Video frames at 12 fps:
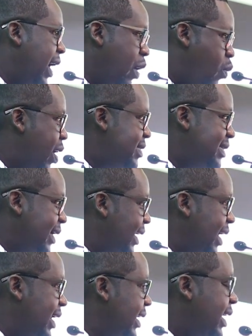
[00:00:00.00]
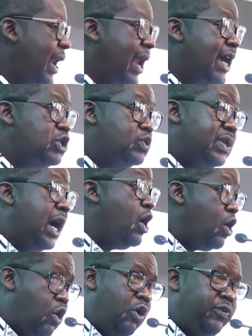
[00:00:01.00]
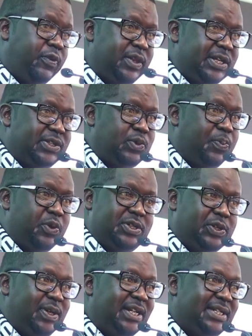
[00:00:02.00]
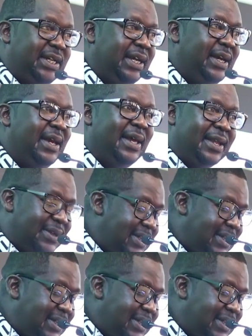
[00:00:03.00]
And once again, I'd like to thank God for this opportunity.